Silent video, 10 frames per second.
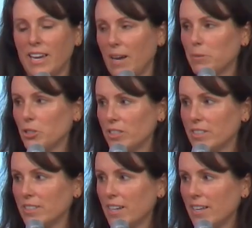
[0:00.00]
captured
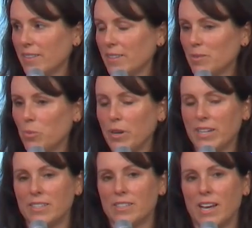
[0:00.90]
at this point
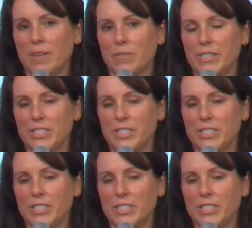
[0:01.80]
in time. We